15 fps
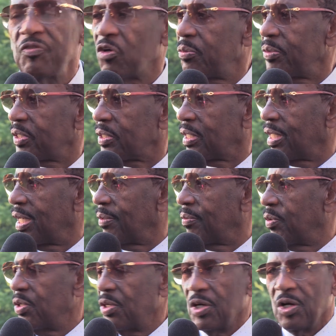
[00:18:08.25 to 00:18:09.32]
refurbish the lab.
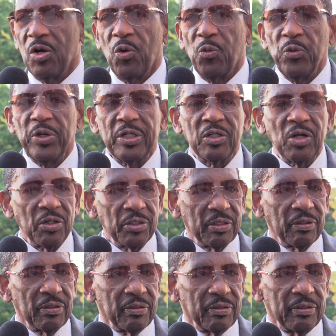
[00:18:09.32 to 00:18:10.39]
We got
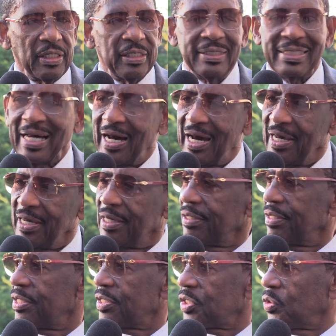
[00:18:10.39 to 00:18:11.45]
the entire
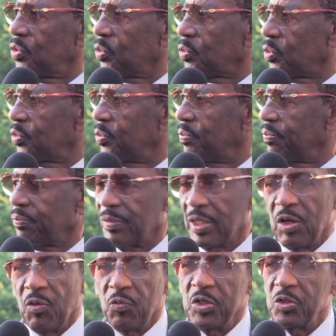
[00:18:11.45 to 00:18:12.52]
schoolroom,
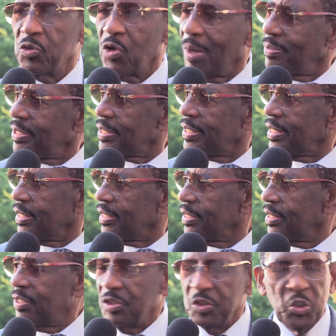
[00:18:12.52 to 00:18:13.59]
we drop the ceiling,
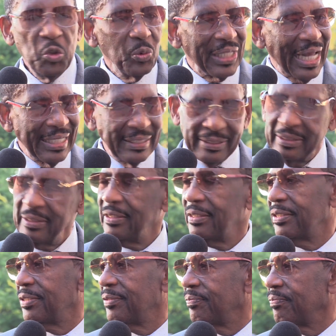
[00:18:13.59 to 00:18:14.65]
new
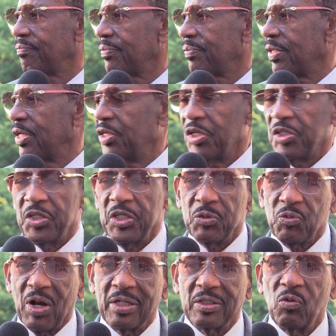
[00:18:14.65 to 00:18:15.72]
lightings,
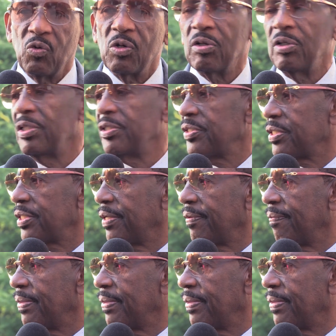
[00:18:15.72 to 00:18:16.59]
sheetrock the walls,